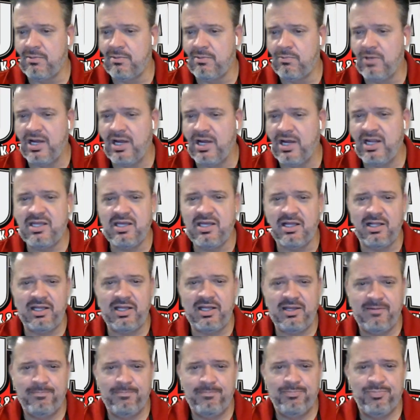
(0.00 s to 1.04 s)
Ronnie
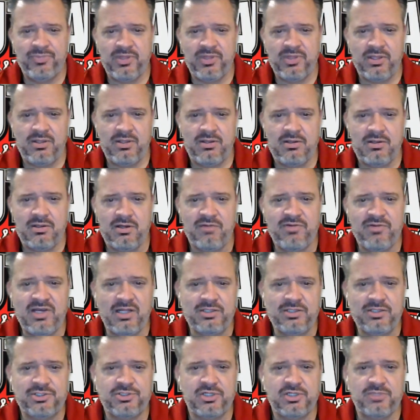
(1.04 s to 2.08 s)
Kelly of
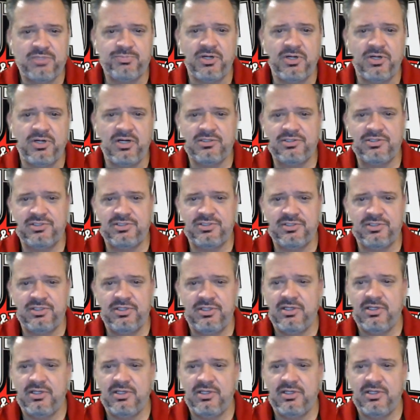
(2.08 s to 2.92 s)
Kelly's Truck Parts